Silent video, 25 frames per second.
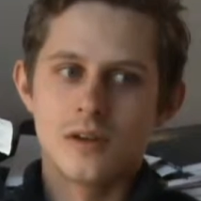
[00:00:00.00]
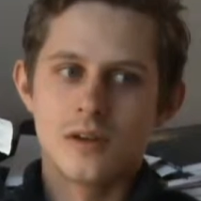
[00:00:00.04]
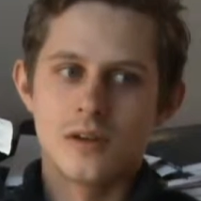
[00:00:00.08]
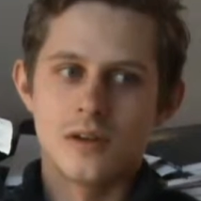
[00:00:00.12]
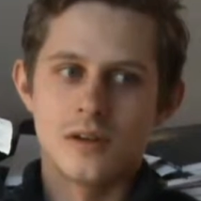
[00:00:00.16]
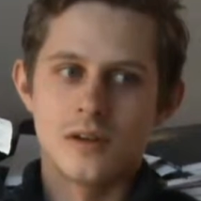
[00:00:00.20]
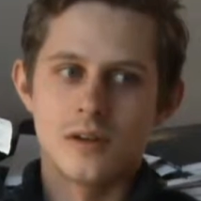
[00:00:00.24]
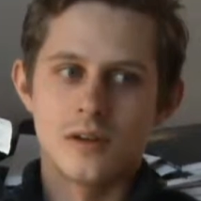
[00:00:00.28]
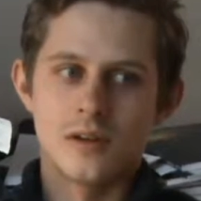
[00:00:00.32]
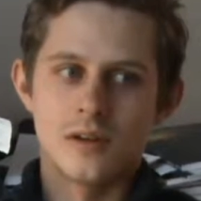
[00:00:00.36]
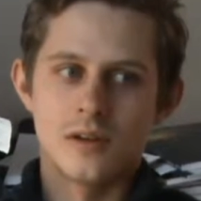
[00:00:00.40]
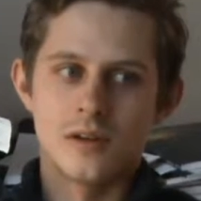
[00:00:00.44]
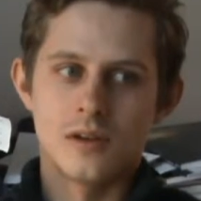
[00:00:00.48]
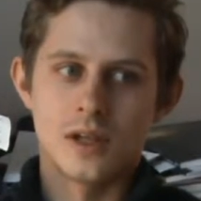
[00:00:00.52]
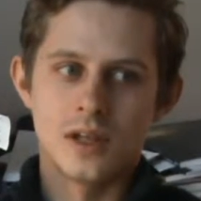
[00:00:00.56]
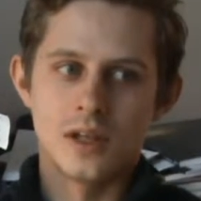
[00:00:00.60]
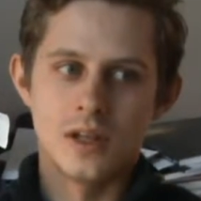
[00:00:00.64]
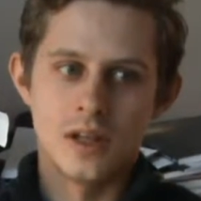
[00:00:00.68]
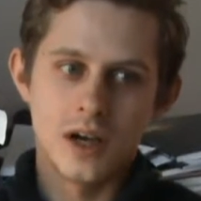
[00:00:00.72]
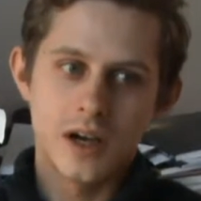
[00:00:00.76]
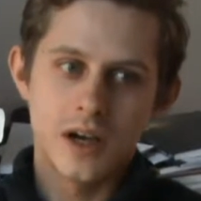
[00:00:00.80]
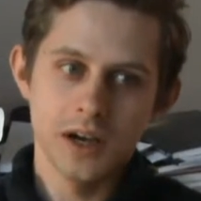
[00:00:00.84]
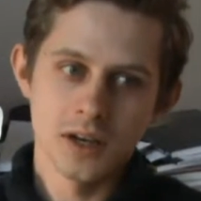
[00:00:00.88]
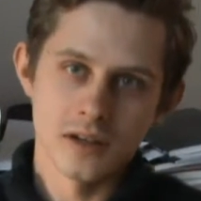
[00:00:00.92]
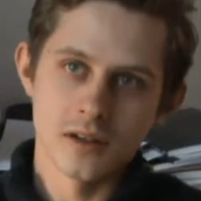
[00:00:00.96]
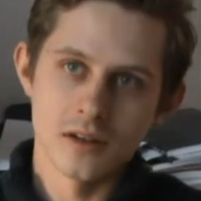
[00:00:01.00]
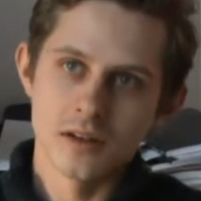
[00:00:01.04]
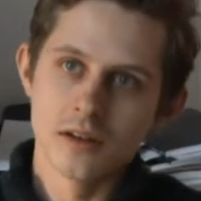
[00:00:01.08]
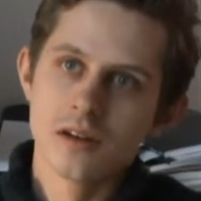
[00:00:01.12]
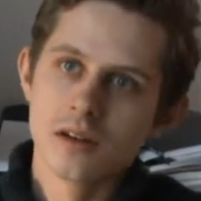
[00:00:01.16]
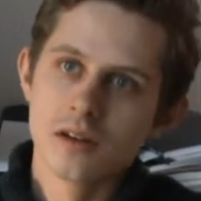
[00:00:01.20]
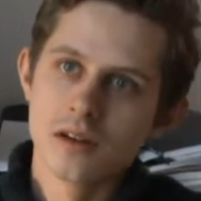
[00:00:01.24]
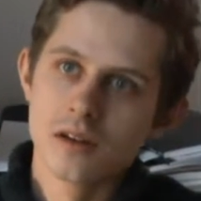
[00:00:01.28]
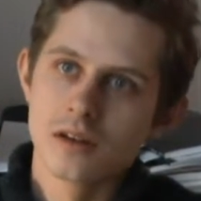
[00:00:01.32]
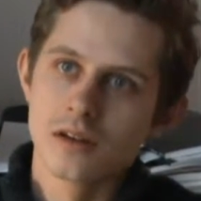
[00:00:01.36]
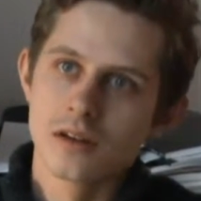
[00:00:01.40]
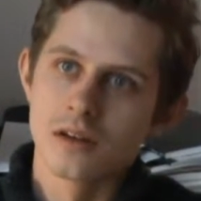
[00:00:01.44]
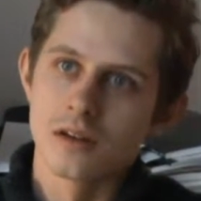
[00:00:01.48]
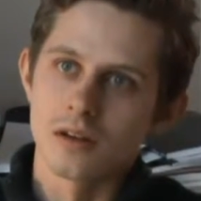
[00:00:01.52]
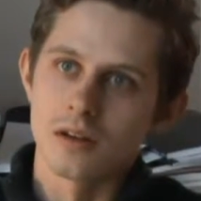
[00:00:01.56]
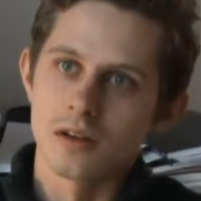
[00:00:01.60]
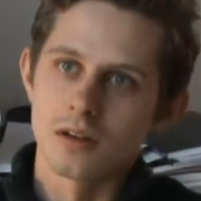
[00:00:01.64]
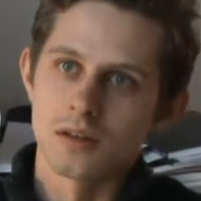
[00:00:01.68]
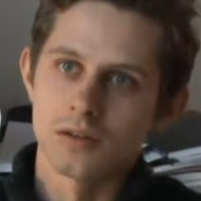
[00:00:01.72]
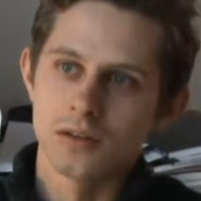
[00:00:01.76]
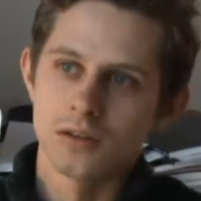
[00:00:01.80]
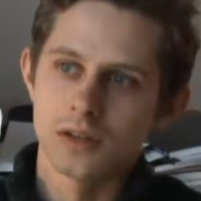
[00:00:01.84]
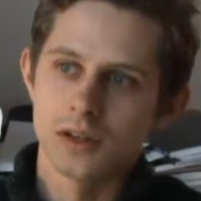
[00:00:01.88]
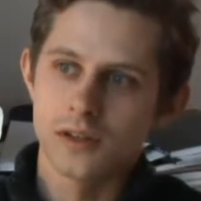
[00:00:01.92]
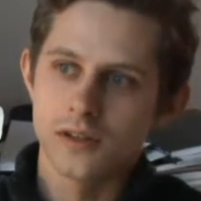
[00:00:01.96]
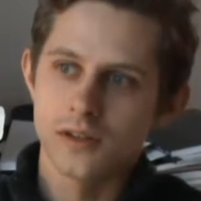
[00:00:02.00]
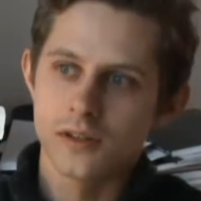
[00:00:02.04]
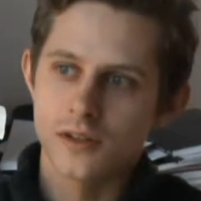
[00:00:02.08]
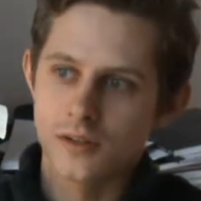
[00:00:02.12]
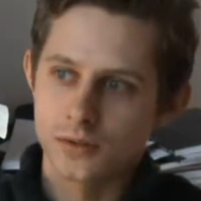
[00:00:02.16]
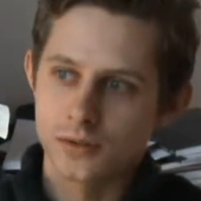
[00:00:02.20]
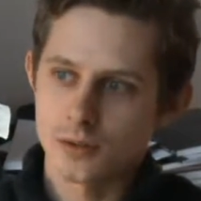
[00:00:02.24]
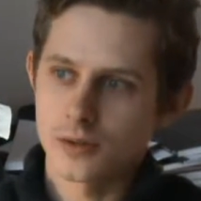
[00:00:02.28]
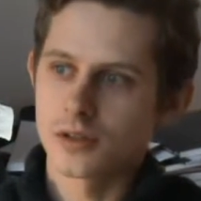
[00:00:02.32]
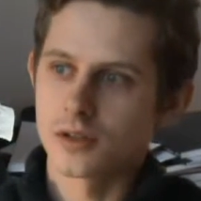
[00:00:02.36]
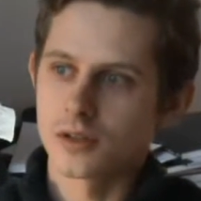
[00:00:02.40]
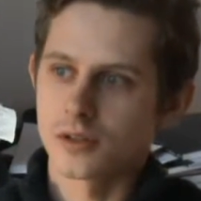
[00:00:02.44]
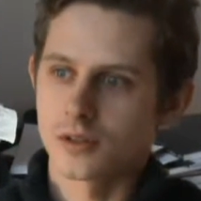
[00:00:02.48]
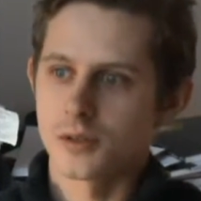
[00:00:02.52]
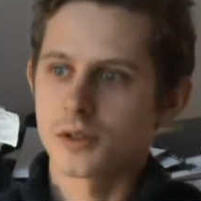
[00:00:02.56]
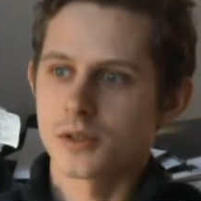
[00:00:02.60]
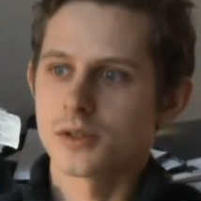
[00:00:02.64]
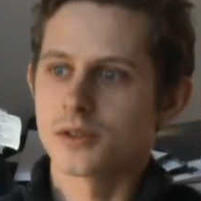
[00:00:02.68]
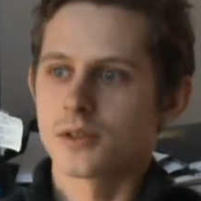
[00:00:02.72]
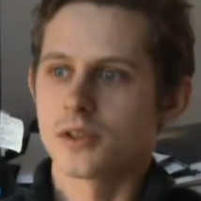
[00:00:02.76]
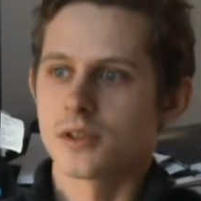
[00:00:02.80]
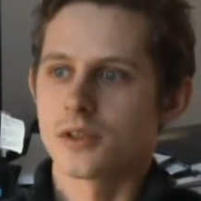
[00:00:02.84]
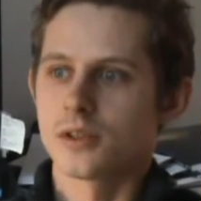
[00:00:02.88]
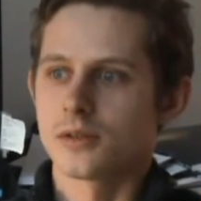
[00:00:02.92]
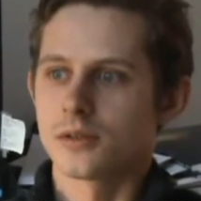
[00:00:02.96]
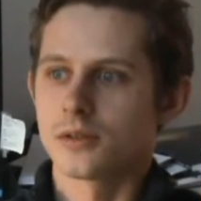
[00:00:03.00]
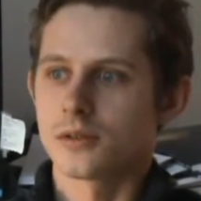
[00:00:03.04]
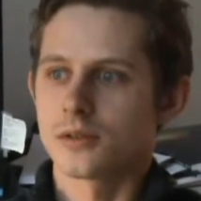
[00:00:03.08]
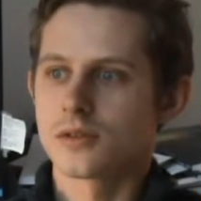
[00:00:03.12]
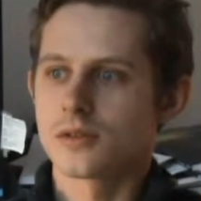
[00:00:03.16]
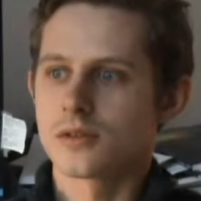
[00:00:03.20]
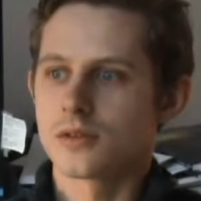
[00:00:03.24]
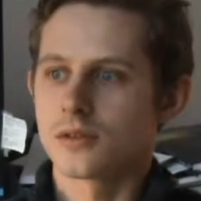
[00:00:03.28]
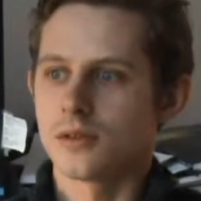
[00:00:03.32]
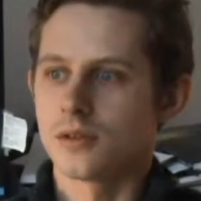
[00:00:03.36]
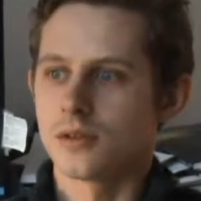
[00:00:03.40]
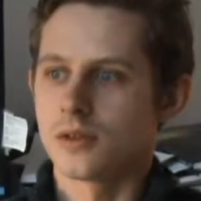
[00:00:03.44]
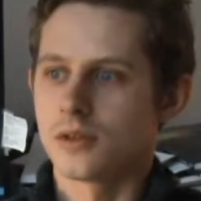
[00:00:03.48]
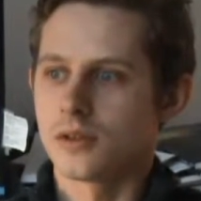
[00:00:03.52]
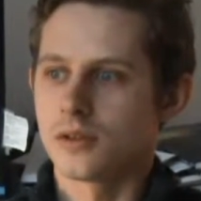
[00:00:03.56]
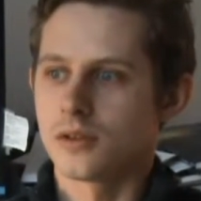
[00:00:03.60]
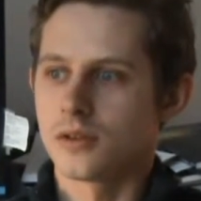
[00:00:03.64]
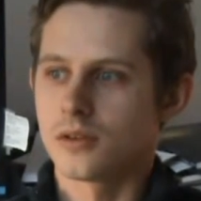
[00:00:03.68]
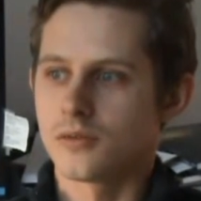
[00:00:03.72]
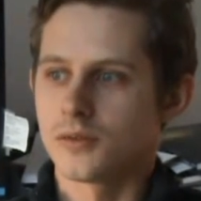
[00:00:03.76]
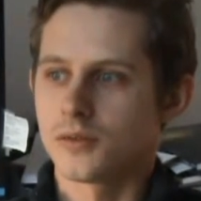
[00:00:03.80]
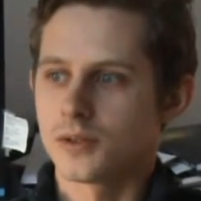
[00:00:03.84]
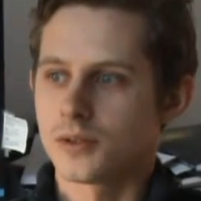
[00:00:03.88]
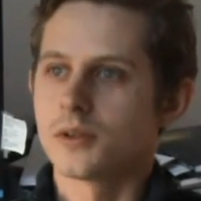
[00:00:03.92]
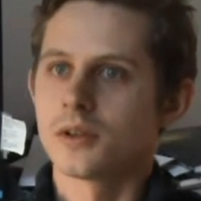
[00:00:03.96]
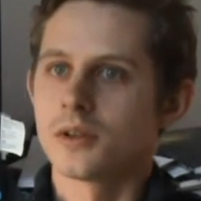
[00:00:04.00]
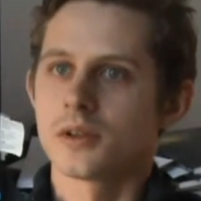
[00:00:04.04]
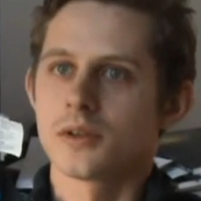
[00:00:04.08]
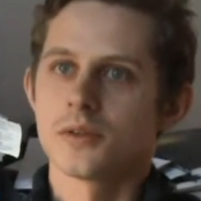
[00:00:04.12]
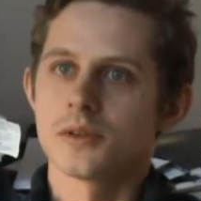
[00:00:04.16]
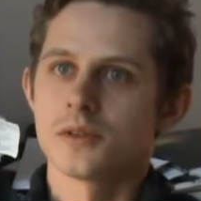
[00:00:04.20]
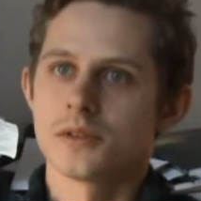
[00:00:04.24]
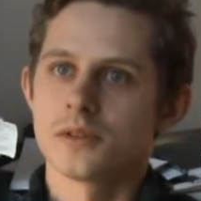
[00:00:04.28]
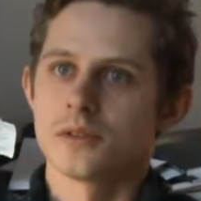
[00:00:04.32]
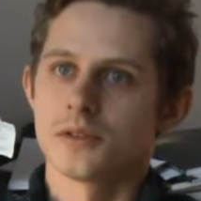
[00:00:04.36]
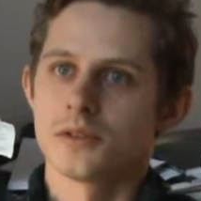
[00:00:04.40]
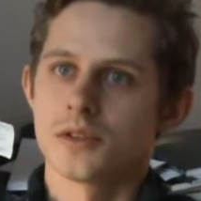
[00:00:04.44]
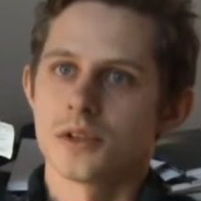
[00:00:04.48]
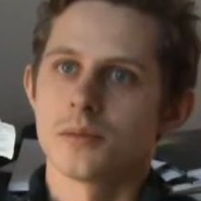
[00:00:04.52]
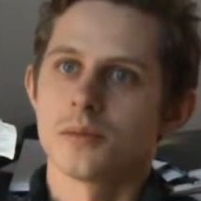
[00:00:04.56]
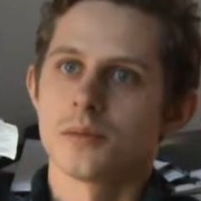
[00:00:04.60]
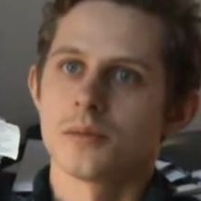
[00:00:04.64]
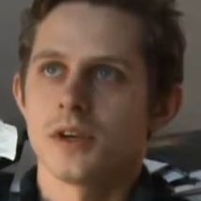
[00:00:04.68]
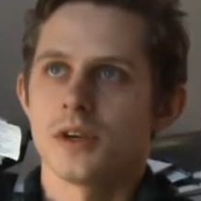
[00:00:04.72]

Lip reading: align the disordered resonators on a photonic crystal chip.